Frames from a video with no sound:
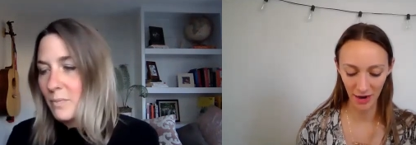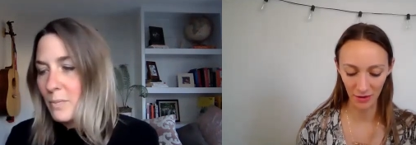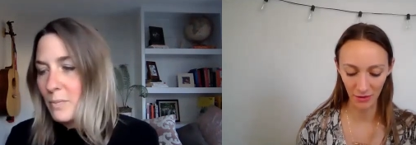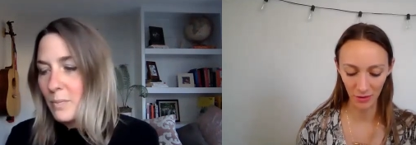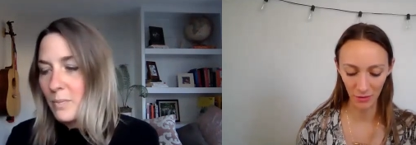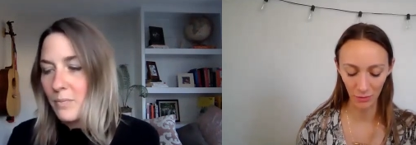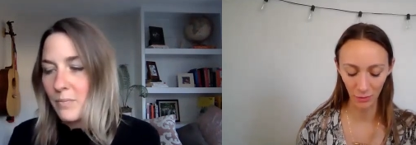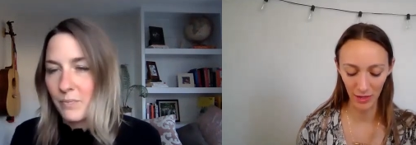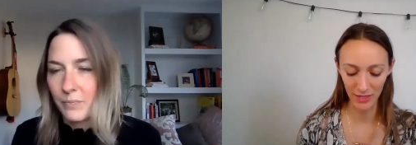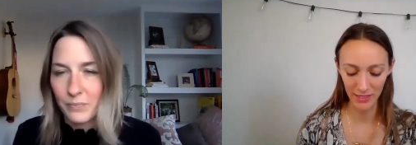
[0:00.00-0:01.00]
Speaker 1: down
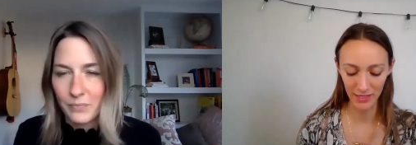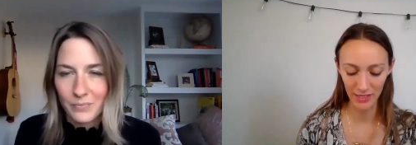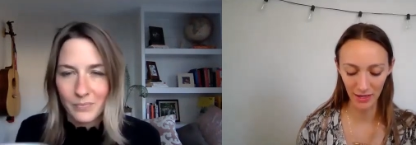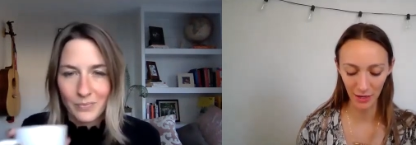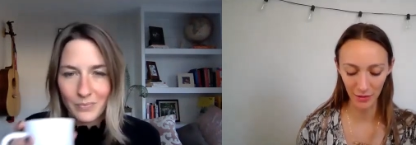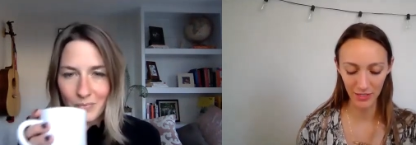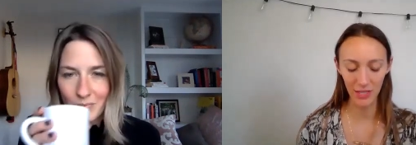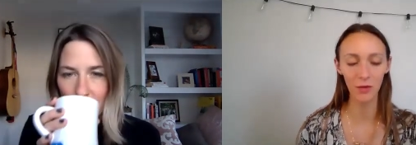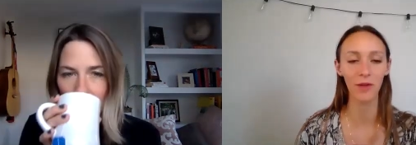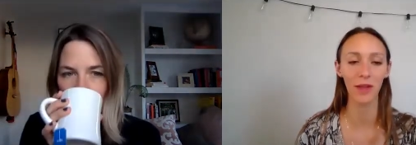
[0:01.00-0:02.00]
was you're
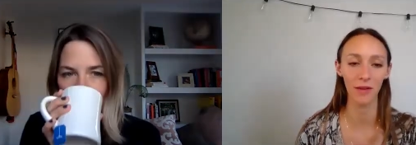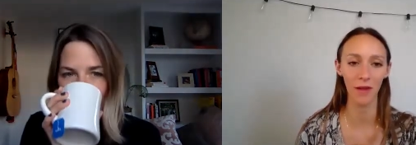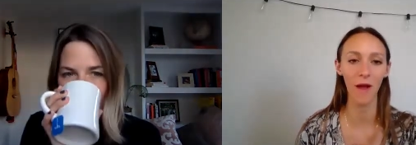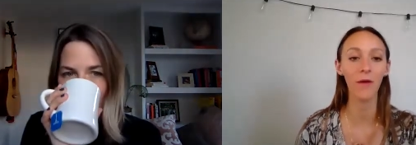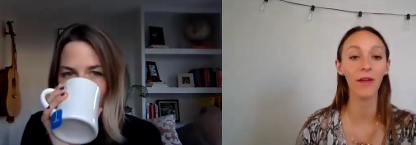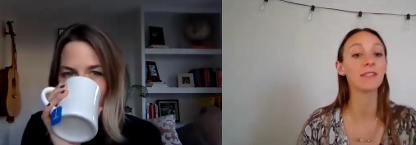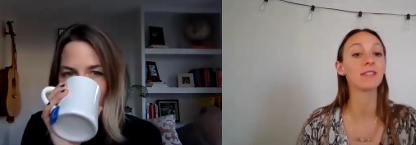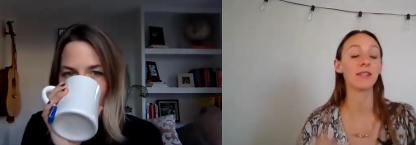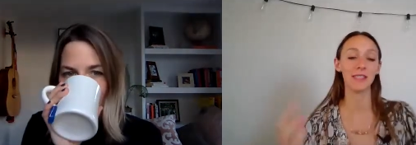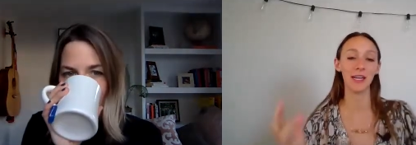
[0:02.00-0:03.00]
saying you get a lot. Okay,
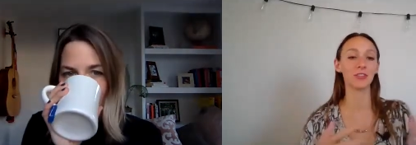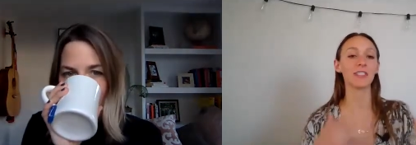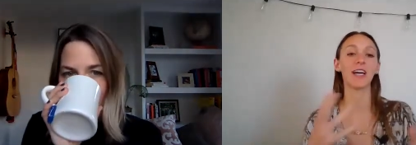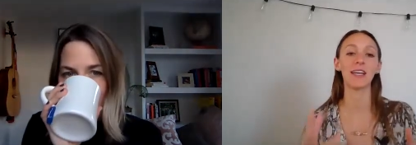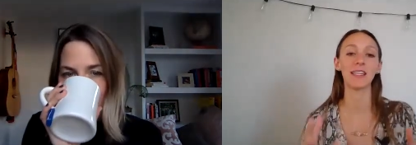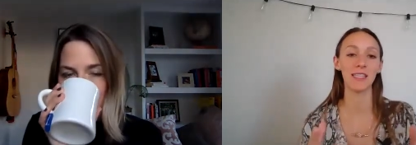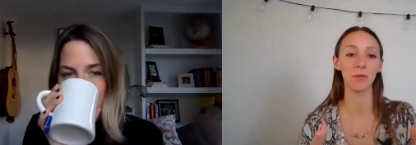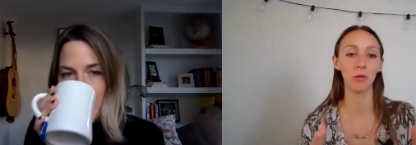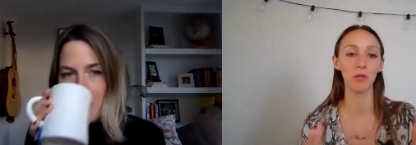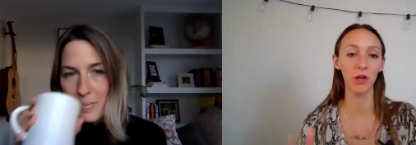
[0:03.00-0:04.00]
so this actually ties
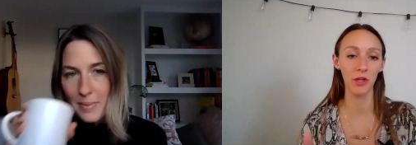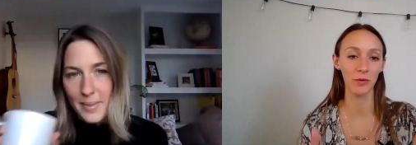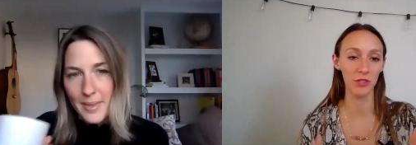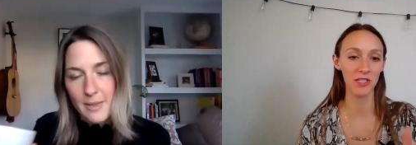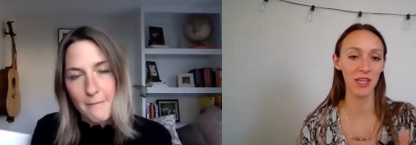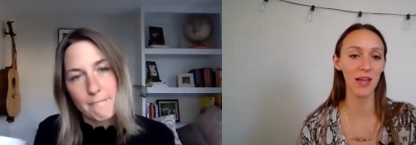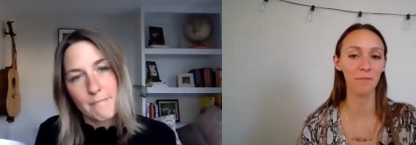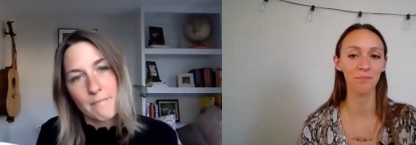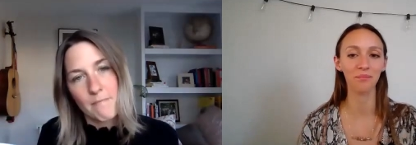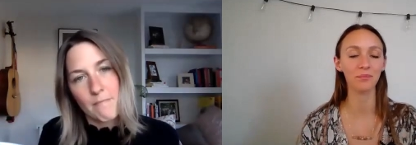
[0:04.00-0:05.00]
in with what you were just
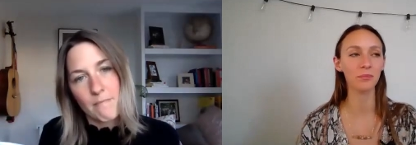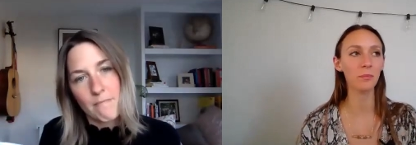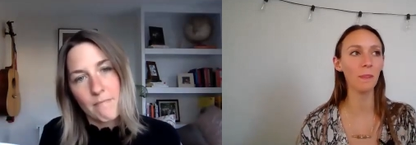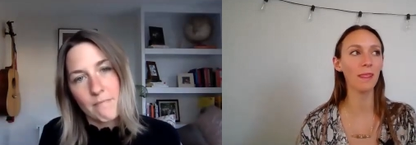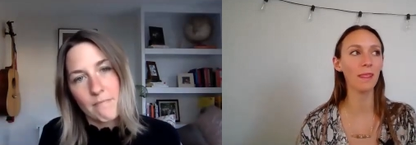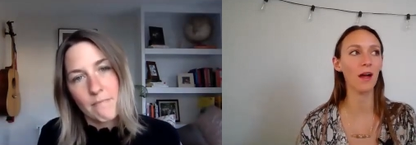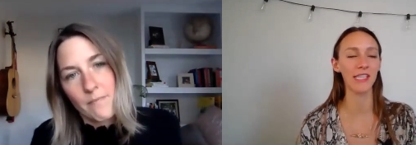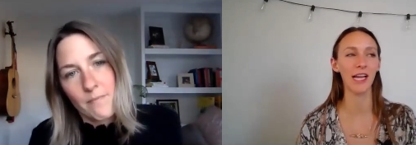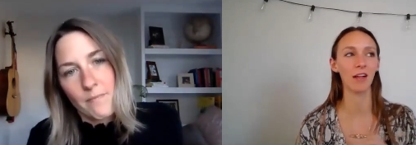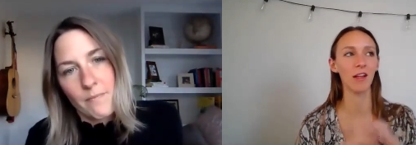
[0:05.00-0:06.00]
saying the
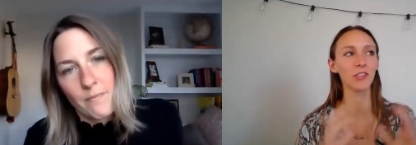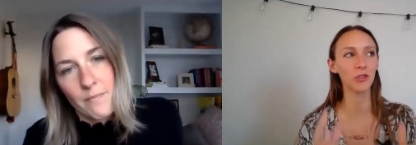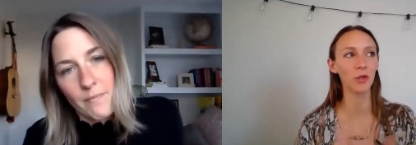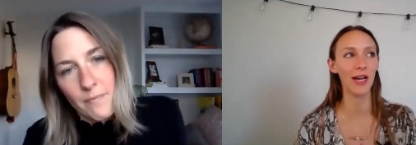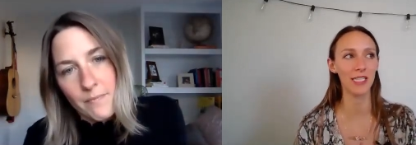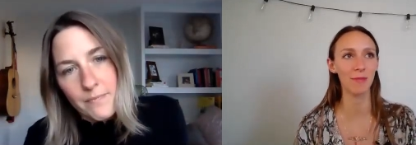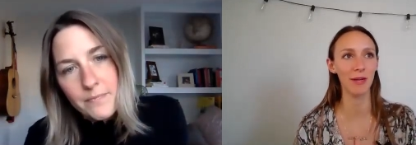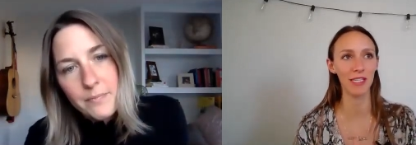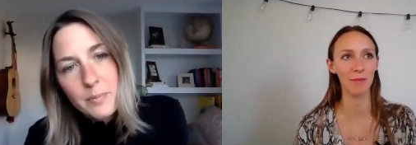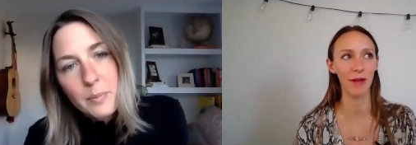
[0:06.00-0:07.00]
psychological
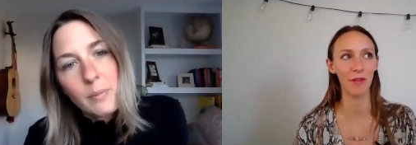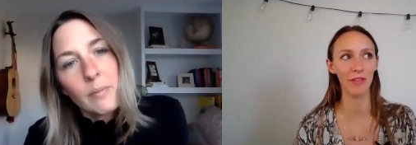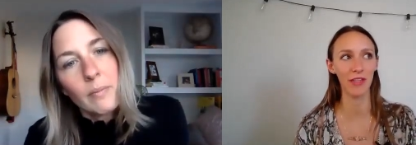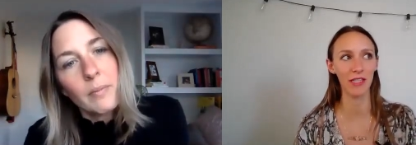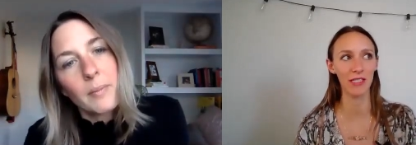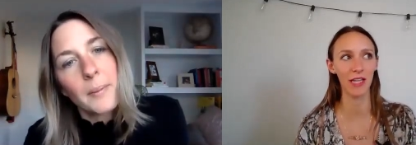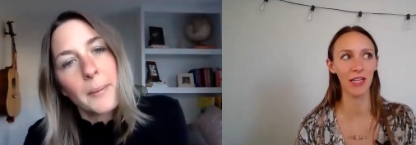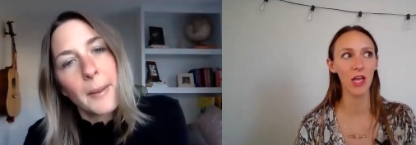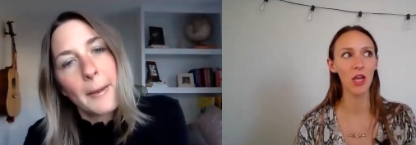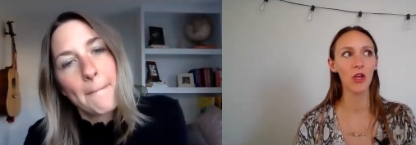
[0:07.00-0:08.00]
aspects about things
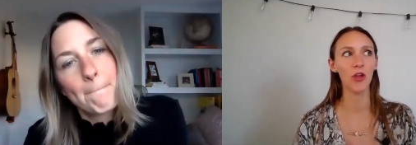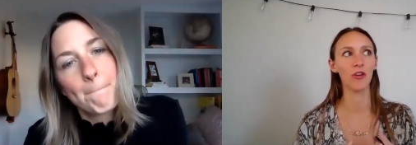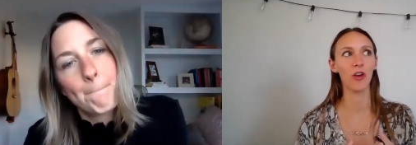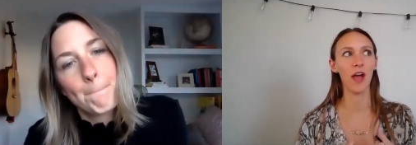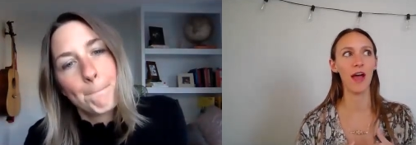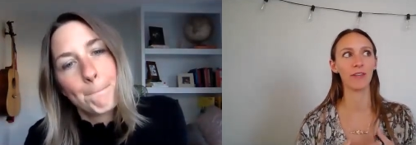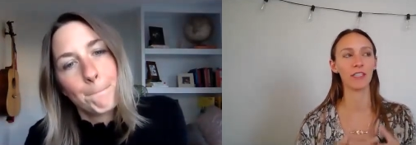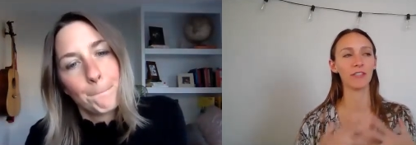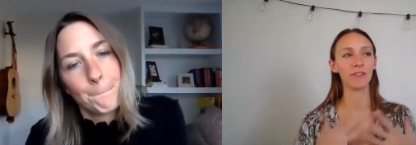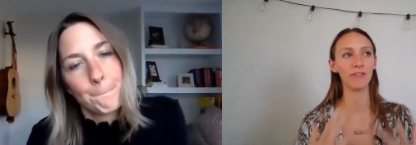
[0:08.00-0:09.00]
like you're not
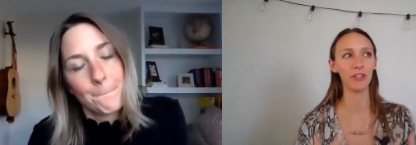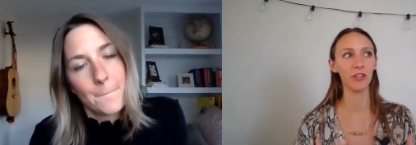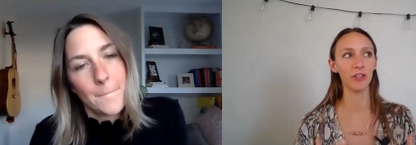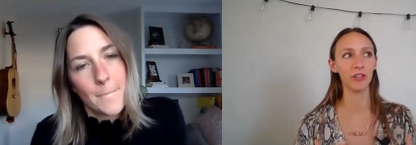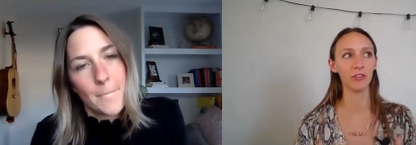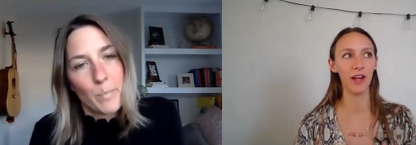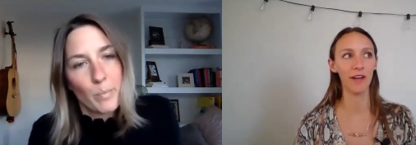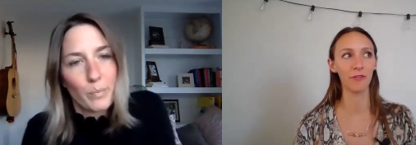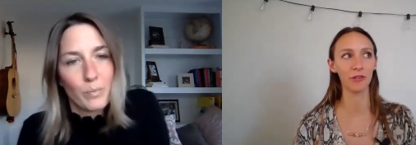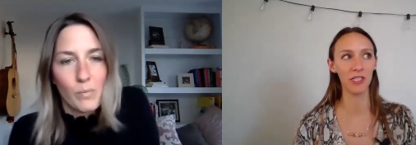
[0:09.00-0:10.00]
having to fill your
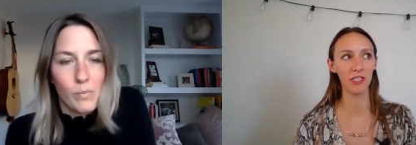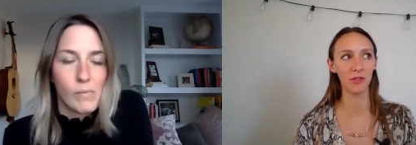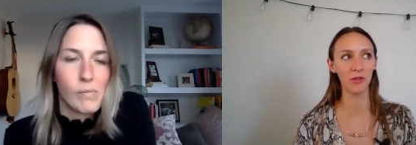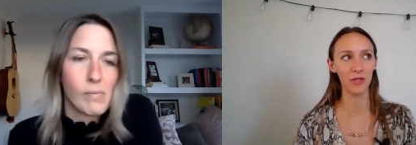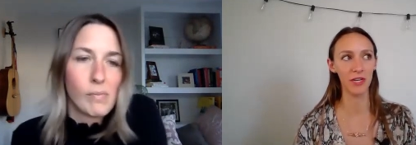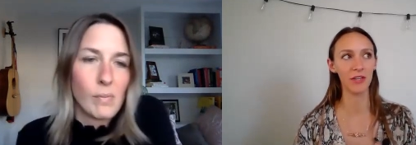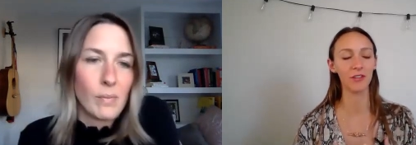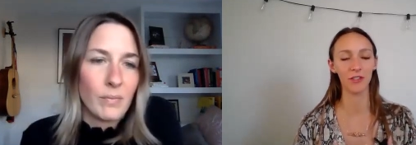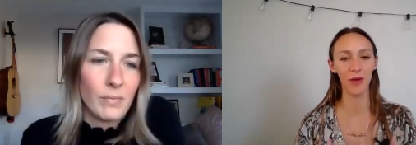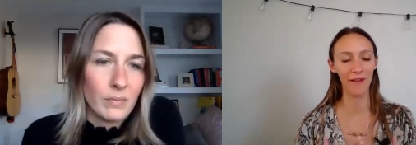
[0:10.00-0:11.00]
life with things you don't need
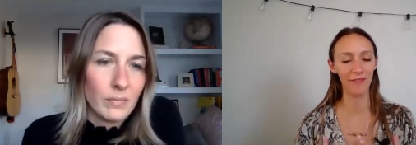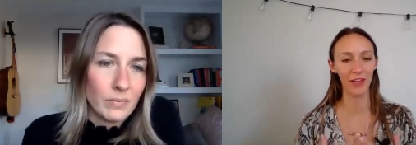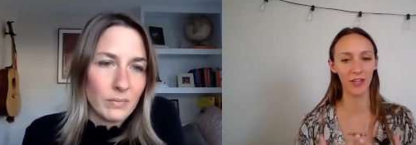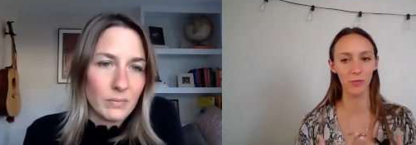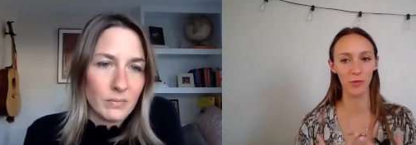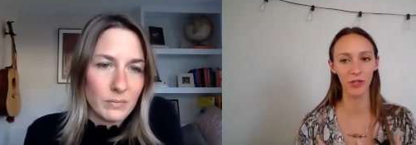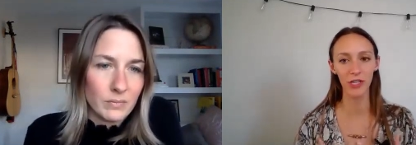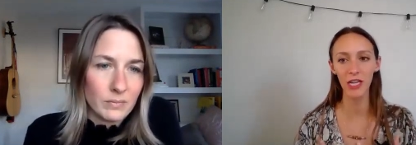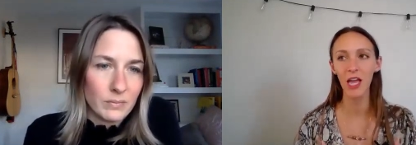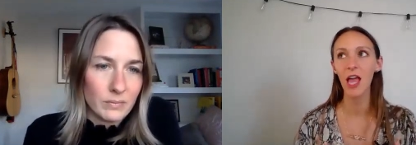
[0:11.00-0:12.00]
because you have that
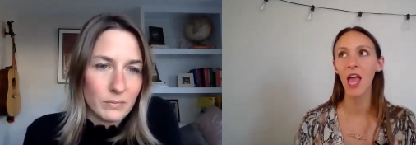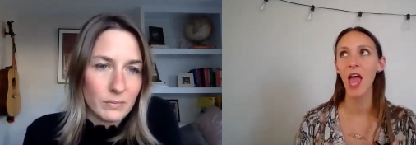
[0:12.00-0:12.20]
community